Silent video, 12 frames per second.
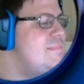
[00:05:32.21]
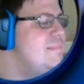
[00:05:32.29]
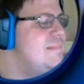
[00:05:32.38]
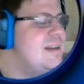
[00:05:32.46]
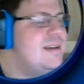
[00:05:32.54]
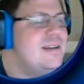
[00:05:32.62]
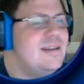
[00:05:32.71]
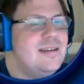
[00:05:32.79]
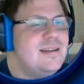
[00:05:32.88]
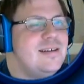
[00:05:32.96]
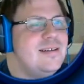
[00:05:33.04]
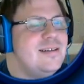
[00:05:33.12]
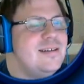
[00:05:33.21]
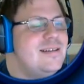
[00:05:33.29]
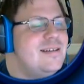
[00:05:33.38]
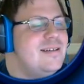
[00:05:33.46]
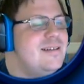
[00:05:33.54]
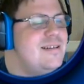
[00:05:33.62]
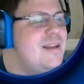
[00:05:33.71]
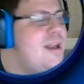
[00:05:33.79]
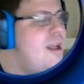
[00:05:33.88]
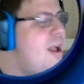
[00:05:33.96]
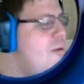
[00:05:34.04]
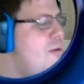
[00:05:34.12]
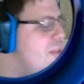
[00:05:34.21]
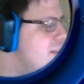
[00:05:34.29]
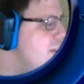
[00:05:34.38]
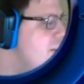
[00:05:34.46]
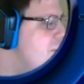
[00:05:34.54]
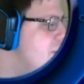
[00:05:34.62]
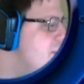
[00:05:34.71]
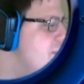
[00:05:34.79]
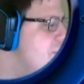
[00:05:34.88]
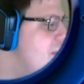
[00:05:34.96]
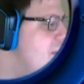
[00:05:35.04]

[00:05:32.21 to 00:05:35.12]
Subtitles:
Oh, that's a good question.